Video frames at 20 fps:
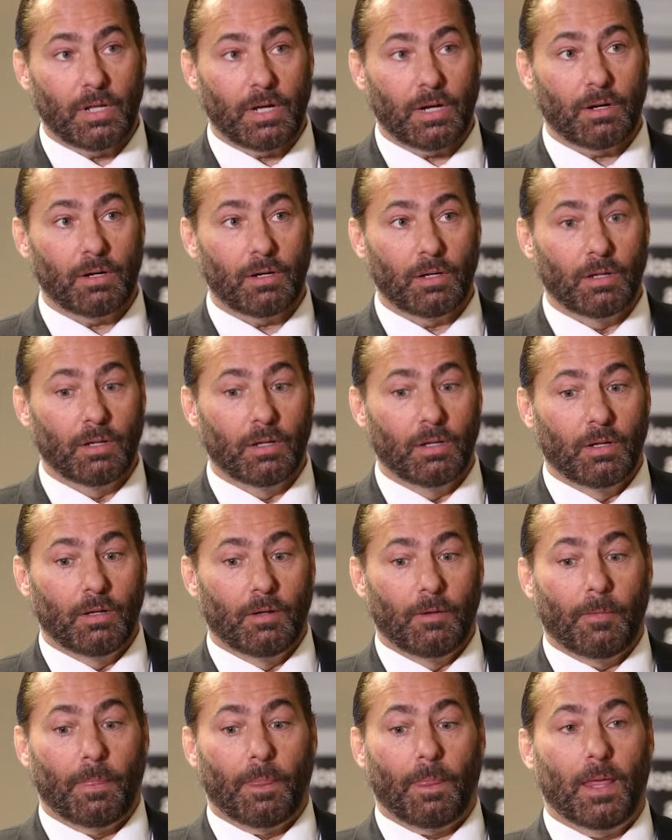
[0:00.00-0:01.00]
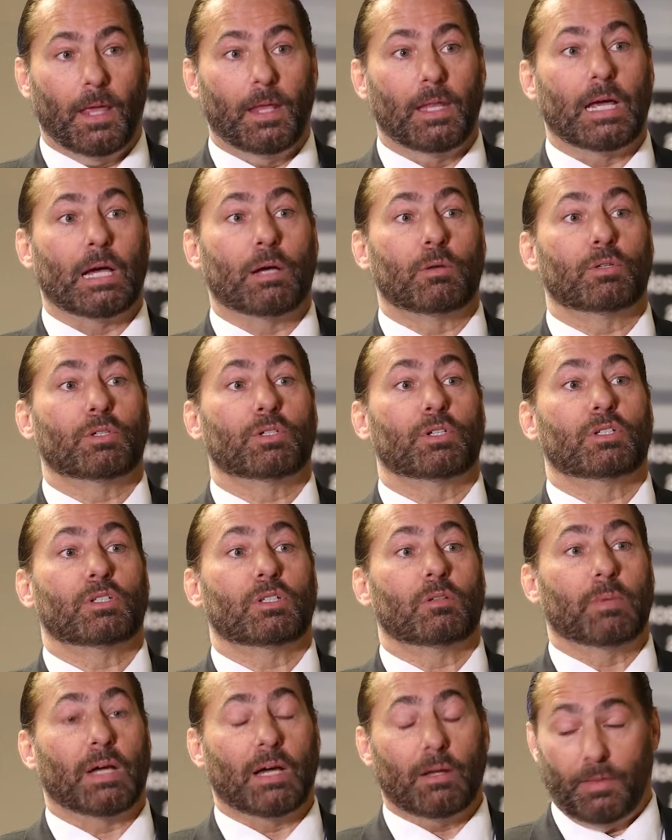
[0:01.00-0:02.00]
there, and now it's
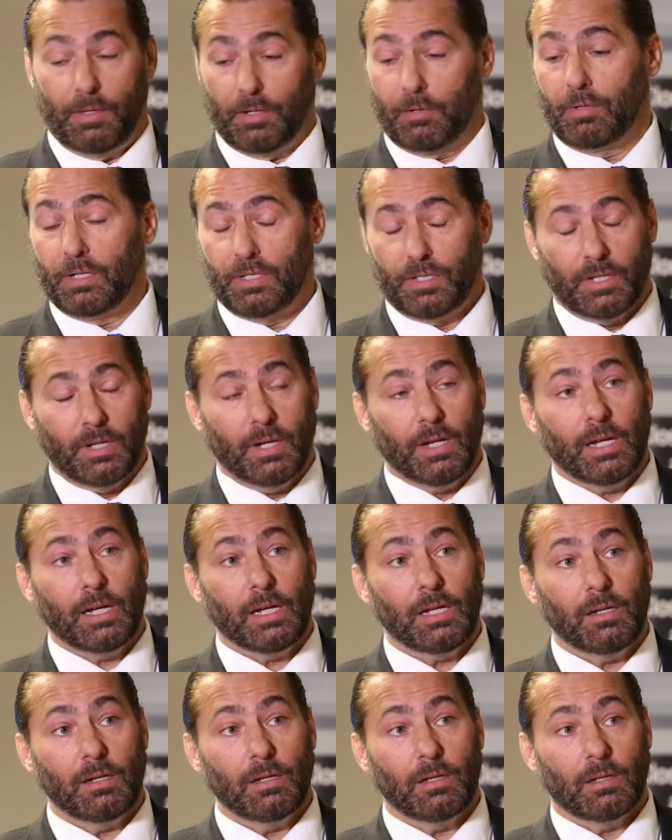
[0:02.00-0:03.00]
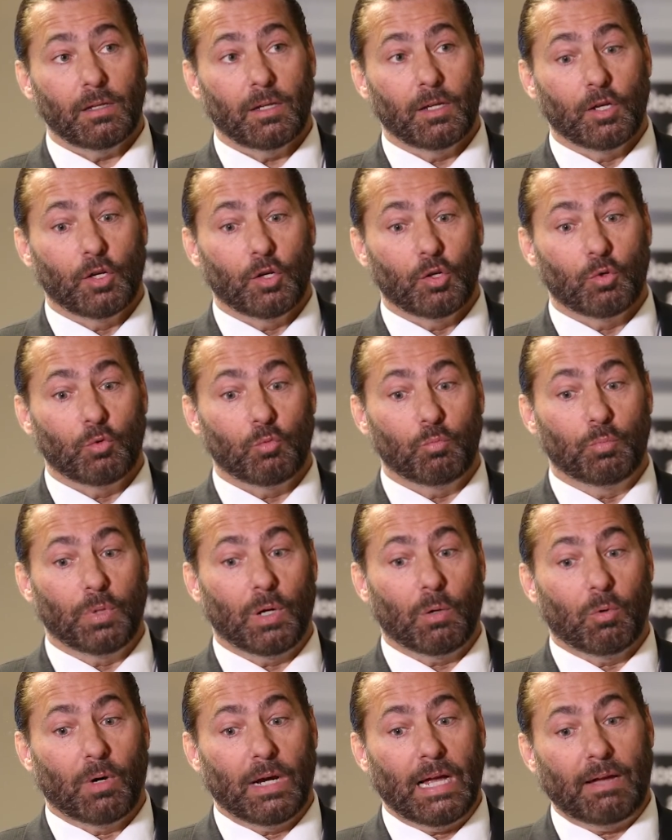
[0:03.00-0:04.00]
just about, there is a need,
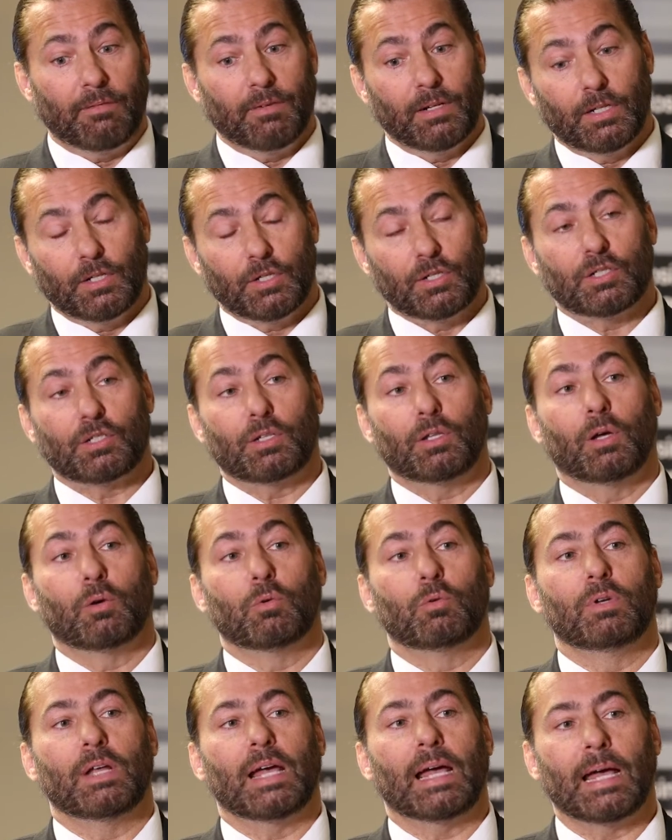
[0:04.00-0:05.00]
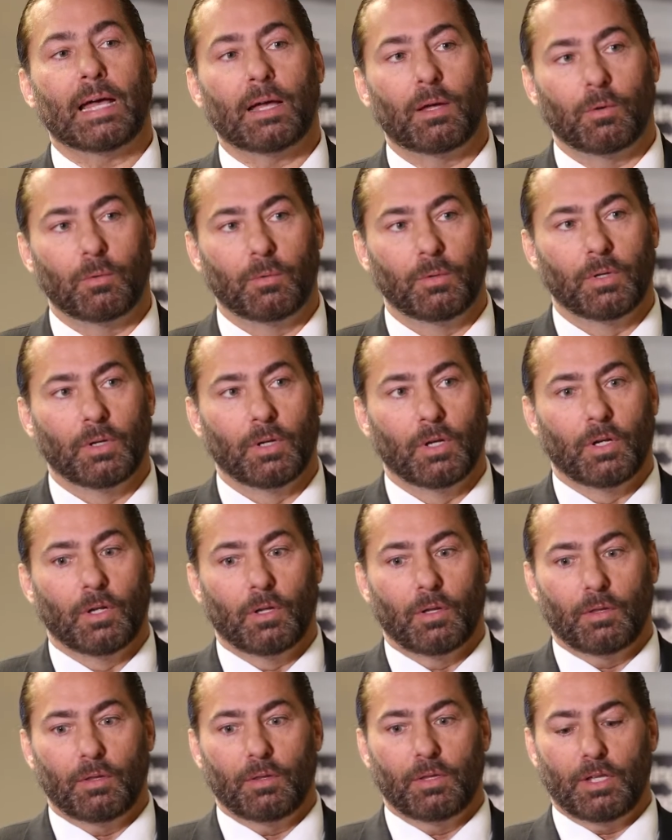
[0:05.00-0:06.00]
but we're having to slow down
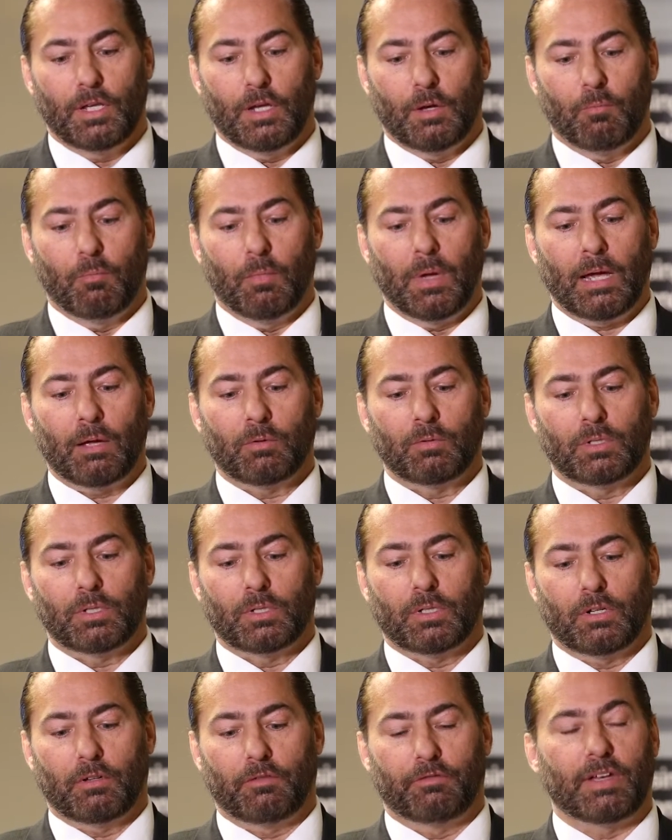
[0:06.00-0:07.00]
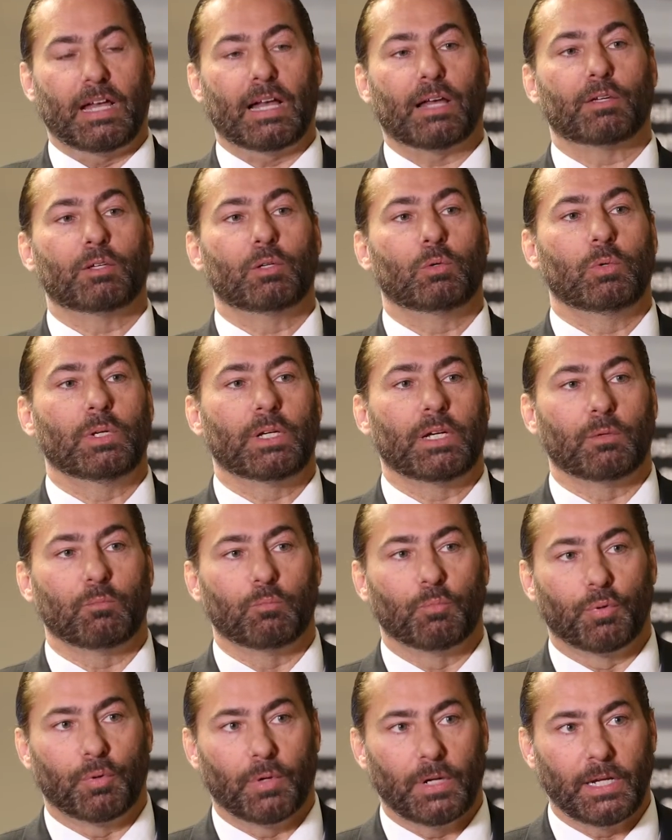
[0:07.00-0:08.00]
the amount of value we can
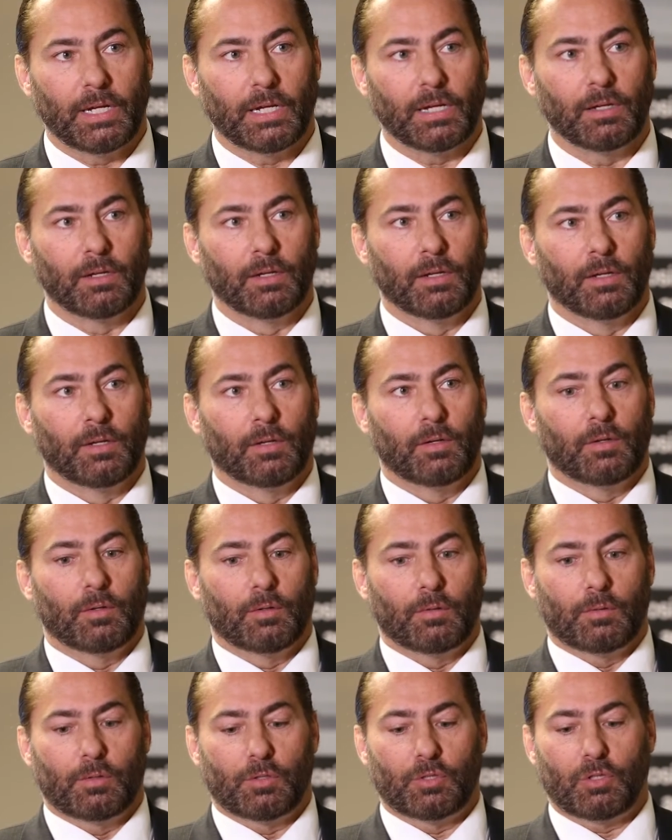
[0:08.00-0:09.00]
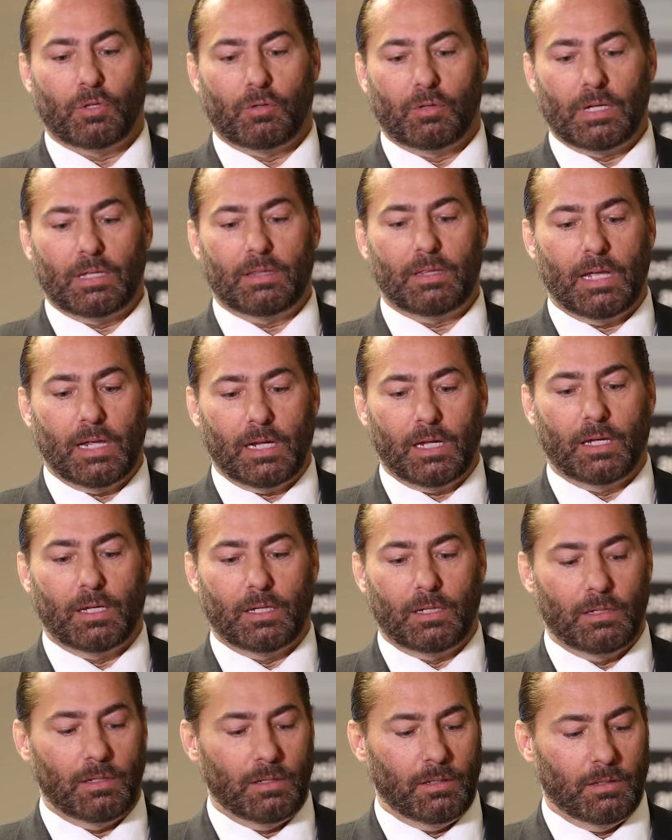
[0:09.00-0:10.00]
bring so that they
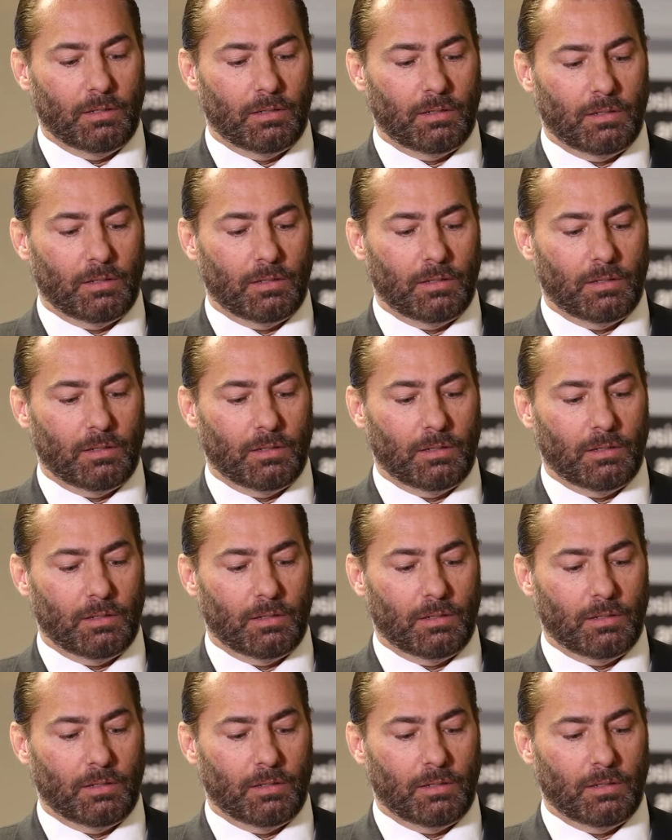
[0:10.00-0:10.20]
can